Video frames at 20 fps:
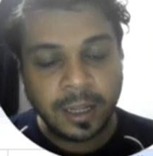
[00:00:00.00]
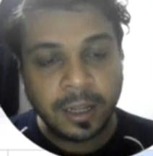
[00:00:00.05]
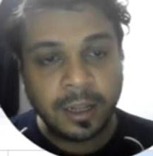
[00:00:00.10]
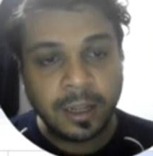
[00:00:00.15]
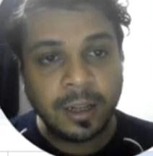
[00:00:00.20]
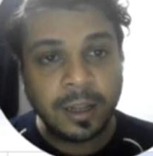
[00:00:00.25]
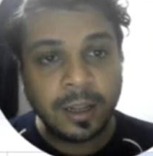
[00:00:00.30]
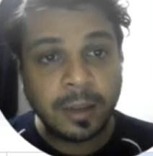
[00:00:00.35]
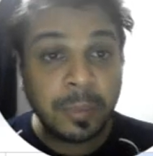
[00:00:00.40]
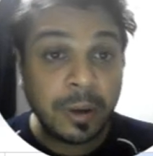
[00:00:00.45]

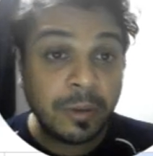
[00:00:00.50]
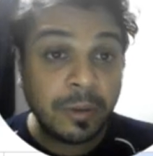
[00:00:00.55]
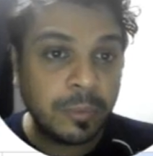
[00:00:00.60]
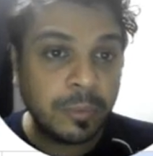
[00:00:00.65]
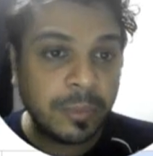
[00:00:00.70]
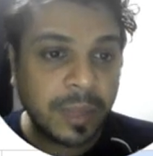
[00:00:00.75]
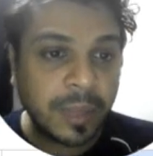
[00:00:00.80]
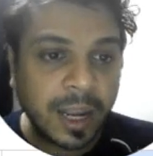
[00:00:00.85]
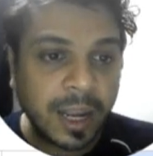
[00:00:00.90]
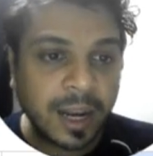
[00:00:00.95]
Apart
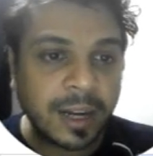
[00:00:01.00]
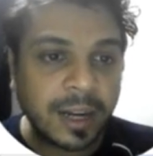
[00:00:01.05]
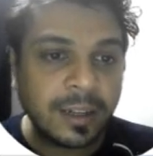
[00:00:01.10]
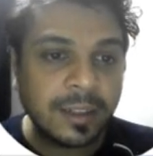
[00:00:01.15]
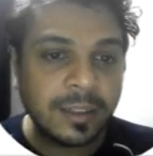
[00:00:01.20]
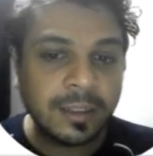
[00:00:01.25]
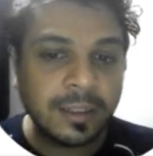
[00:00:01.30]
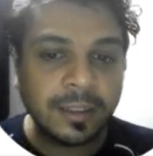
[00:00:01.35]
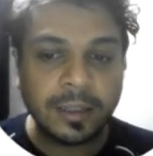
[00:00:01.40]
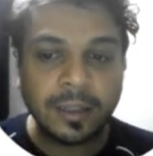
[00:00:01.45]
from
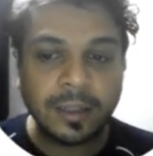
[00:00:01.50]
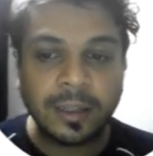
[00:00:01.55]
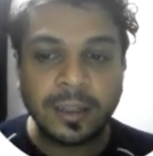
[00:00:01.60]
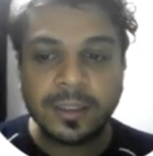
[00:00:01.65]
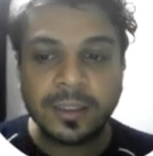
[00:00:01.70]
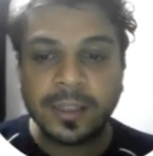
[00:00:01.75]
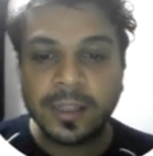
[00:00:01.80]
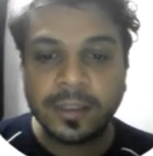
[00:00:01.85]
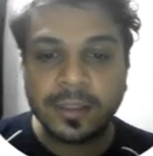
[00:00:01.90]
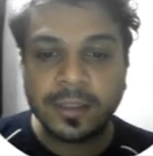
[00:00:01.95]
that,
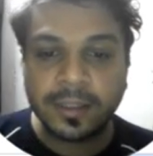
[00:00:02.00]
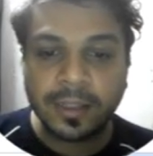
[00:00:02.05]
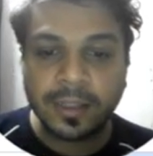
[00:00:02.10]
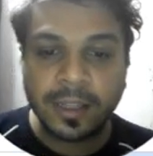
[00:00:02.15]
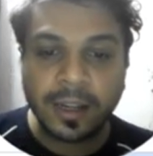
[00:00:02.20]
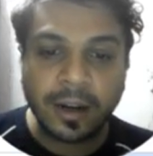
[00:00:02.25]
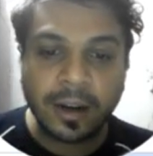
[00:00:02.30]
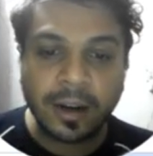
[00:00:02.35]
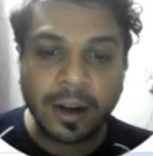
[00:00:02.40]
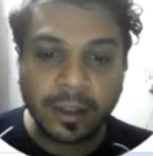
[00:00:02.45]
since
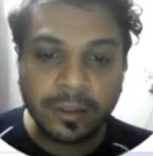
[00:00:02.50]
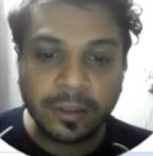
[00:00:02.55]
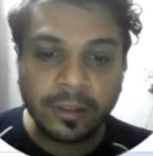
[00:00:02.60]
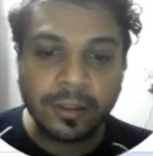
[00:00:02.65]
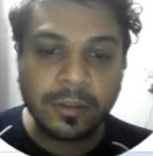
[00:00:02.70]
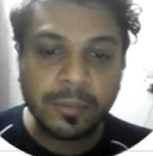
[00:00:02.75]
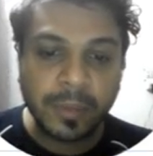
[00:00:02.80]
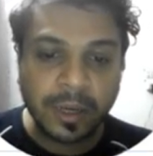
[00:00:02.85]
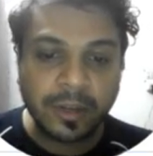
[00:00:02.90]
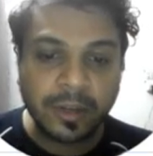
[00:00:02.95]
there are
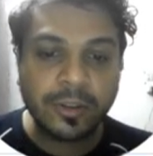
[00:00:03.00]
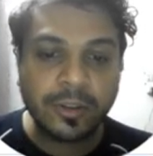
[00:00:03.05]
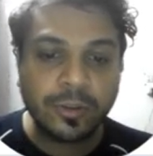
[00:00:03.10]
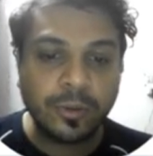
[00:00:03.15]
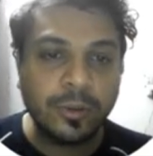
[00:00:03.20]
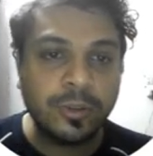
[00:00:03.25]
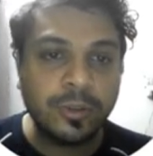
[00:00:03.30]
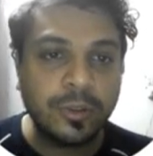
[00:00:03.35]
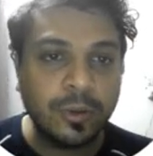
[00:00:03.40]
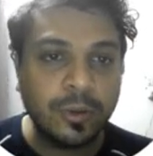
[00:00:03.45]
other metrics
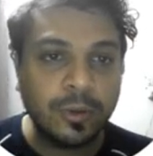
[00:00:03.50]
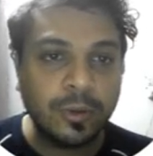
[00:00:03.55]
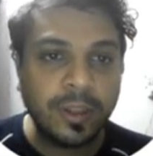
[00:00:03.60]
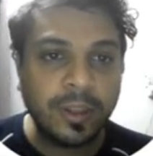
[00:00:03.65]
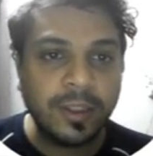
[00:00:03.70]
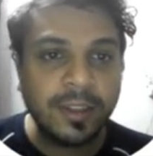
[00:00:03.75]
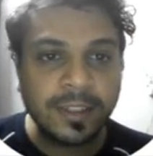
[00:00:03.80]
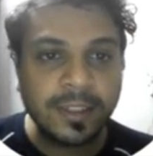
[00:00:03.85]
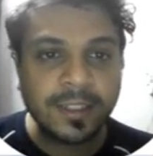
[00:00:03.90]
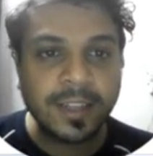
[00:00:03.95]
also
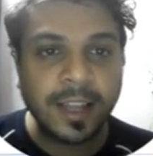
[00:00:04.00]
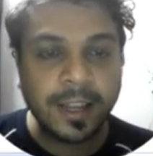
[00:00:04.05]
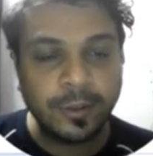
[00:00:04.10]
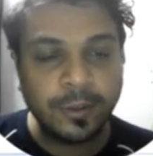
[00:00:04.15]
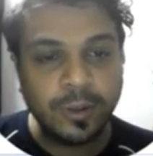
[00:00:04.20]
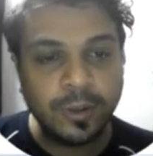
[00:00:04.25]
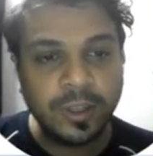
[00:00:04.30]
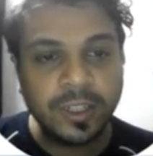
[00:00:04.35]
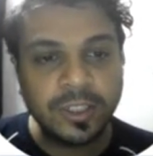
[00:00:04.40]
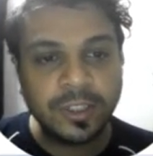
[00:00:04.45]
in this
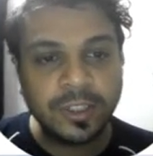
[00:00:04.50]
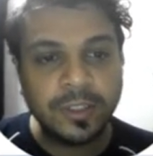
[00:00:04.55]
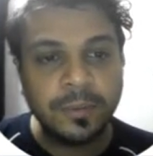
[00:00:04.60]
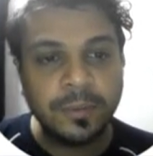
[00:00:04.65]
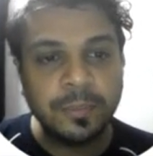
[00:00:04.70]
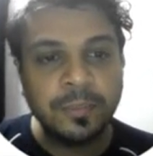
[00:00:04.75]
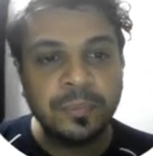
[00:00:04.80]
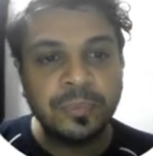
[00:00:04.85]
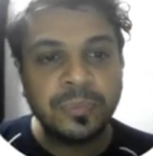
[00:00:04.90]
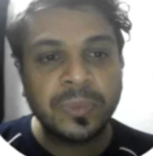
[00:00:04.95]

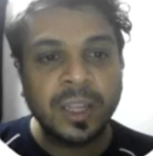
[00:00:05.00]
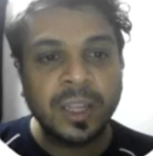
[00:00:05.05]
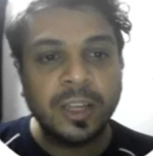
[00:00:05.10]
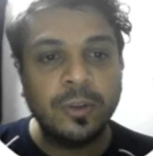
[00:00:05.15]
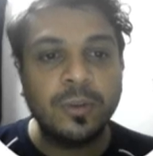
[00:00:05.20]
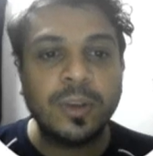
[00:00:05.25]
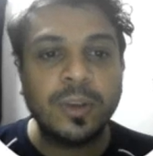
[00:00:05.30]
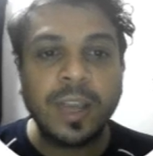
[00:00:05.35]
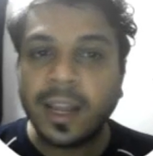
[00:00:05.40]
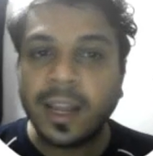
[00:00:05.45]
calculation,
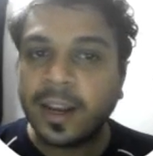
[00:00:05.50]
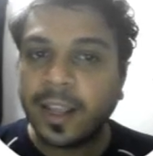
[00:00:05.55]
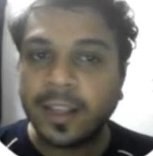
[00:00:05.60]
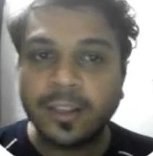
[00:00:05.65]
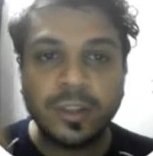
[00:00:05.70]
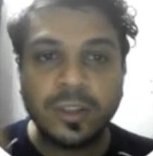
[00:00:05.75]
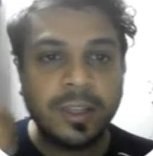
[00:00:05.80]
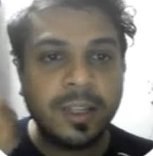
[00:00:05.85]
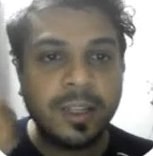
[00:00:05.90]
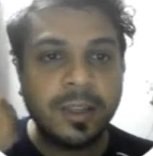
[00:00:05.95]
you can
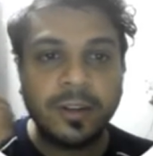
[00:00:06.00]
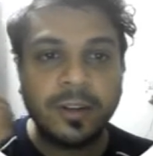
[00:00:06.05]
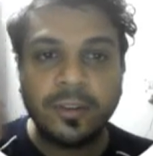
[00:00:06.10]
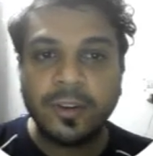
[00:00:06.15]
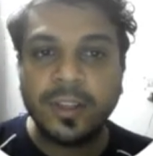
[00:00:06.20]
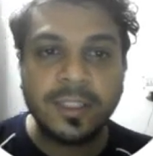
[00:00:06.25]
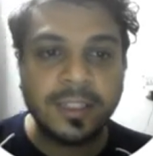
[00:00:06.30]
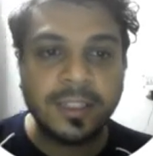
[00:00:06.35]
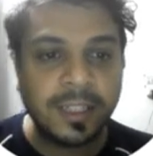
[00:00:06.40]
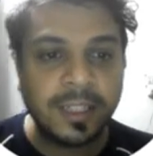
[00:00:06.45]
actually
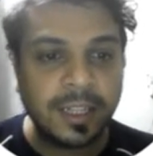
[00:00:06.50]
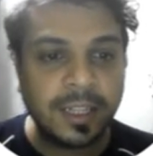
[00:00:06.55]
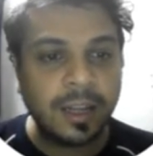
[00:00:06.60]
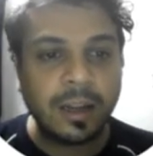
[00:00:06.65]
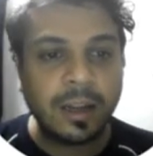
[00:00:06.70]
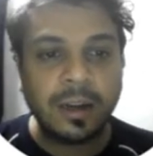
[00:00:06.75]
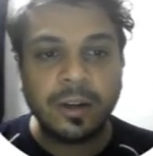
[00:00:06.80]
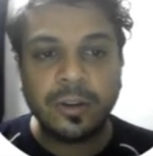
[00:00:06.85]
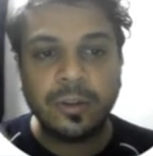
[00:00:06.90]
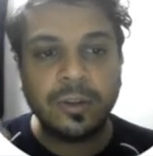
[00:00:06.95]
increase
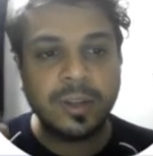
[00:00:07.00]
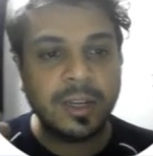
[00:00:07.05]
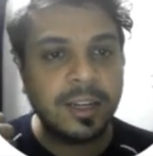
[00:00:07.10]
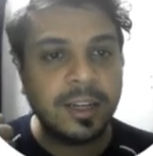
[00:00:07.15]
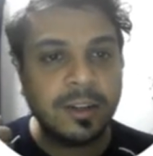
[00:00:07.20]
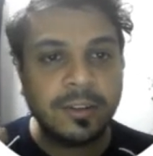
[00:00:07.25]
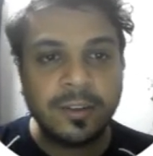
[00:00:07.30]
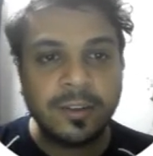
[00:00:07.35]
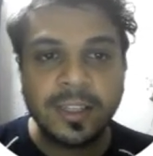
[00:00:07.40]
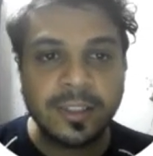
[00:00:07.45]
CDR, you can
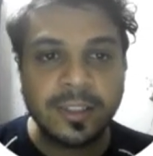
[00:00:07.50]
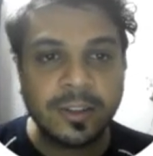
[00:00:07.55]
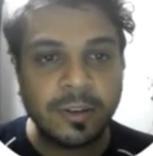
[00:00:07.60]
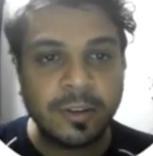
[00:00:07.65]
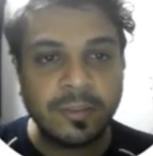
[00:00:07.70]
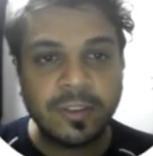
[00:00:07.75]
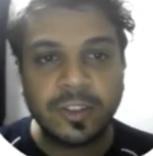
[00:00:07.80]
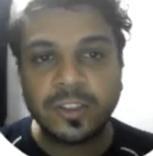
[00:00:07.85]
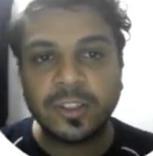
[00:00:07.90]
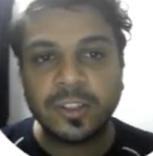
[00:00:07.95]
increase
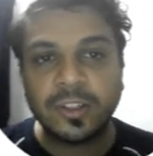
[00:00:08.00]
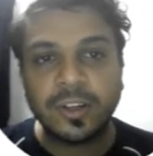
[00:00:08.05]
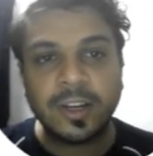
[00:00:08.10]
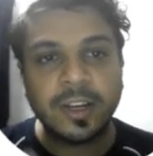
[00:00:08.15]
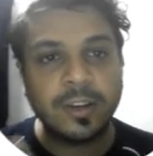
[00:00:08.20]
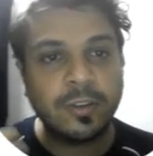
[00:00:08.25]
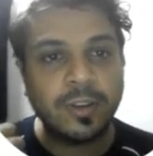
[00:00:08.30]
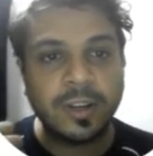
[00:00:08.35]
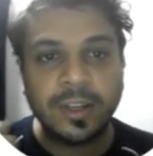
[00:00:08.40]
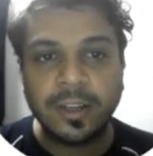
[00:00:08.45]
conversion
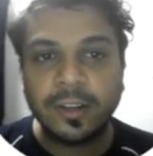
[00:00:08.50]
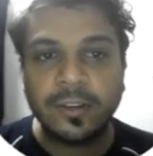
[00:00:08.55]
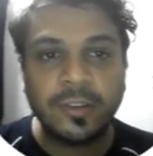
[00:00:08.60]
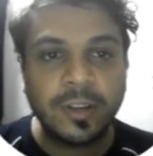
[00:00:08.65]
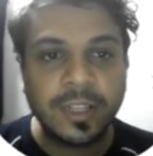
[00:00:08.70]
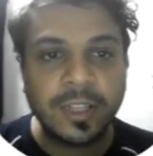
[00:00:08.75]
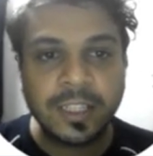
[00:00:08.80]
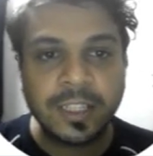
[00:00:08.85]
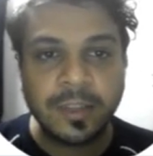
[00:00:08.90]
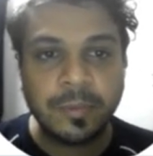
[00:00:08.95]
rate, you can
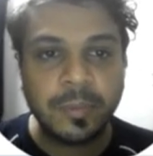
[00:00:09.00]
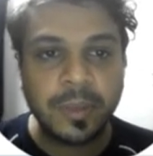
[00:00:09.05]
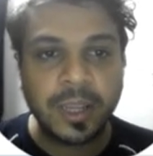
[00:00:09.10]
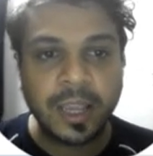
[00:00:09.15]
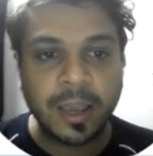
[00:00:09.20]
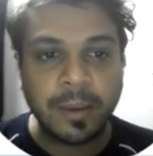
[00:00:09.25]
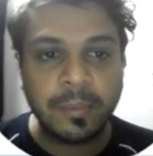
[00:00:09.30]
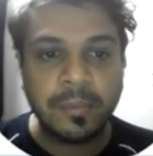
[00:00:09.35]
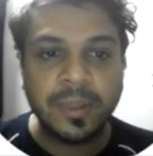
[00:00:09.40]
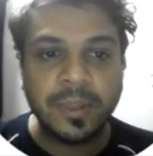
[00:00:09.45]
decrease
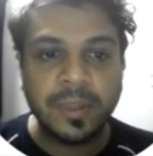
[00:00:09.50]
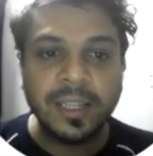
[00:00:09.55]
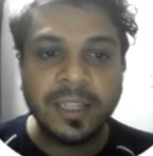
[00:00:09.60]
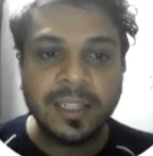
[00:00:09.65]
CPM.